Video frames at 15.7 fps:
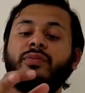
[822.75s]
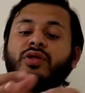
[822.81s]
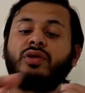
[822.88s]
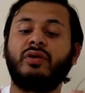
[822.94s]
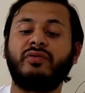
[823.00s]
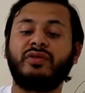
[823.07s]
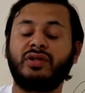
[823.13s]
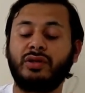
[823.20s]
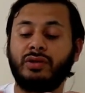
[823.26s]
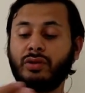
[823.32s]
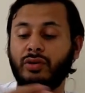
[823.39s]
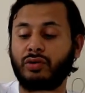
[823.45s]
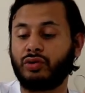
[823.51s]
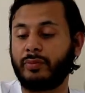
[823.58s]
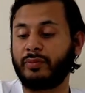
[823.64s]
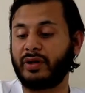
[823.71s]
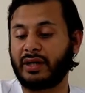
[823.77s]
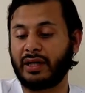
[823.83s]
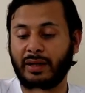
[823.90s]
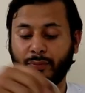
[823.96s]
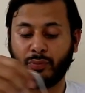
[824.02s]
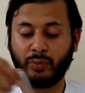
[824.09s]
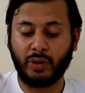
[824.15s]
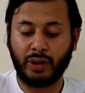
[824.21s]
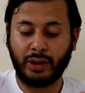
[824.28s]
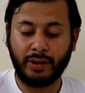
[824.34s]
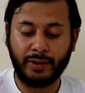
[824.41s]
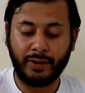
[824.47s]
so obviously you don't drop the camera